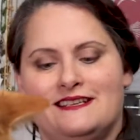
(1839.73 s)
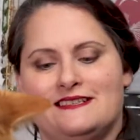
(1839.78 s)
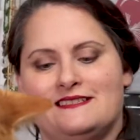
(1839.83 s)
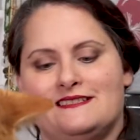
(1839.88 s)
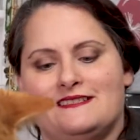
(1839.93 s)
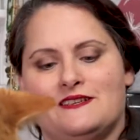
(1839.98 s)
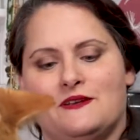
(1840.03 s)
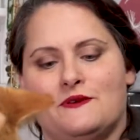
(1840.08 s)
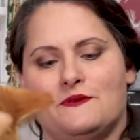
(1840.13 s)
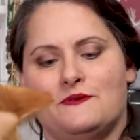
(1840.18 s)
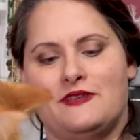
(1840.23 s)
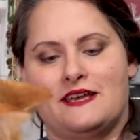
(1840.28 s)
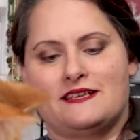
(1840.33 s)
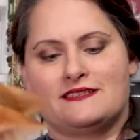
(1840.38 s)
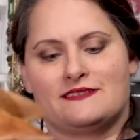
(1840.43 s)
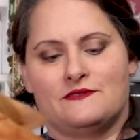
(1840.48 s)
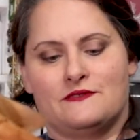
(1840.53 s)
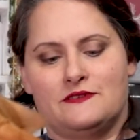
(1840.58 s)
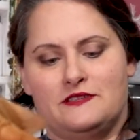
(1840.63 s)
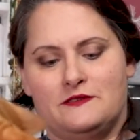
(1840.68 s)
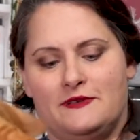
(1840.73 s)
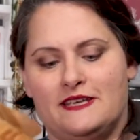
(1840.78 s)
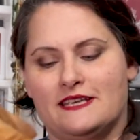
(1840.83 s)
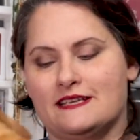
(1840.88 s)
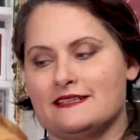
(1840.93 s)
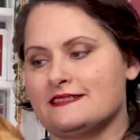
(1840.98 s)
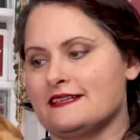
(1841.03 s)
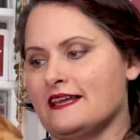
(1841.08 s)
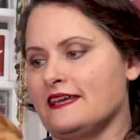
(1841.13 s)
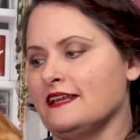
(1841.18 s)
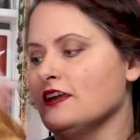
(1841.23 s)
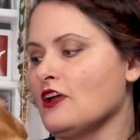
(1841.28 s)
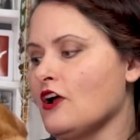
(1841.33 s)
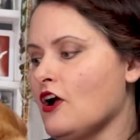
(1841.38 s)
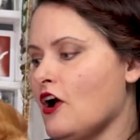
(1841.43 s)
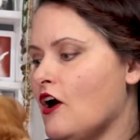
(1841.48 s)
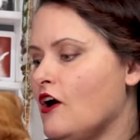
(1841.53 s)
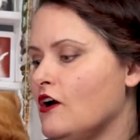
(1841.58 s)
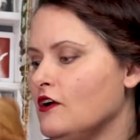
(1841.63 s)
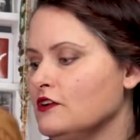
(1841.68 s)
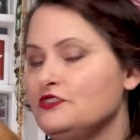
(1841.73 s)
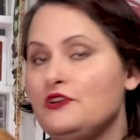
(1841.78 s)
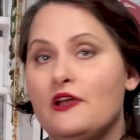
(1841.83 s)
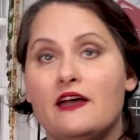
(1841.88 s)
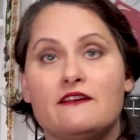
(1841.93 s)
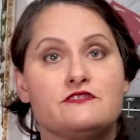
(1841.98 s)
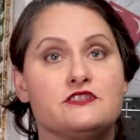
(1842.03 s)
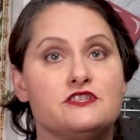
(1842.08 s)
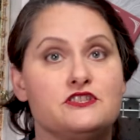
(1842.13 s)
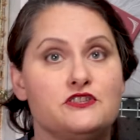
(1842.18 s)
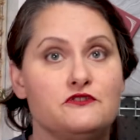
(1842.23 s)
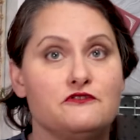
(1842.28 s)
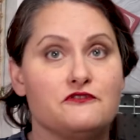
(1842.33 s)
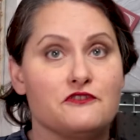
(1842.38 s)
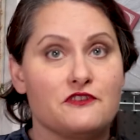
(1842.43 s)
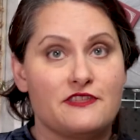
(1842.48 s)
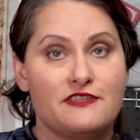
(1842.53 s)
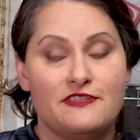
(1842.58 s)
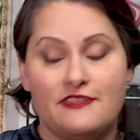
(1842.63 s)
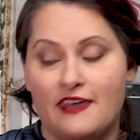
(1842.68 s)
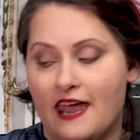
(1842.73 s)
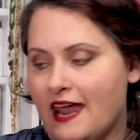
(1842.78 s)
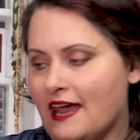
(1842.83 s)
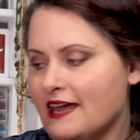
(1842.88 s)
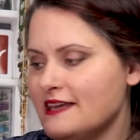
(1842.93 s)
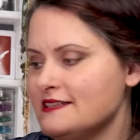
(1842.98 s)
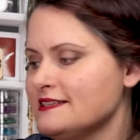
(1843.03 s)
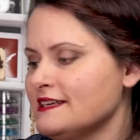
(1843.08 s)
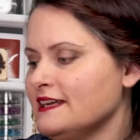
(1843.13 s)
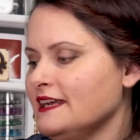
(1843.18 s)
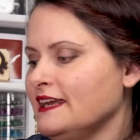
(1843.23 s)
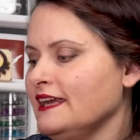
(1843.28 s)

So that's going to be exciting. All you have to do for that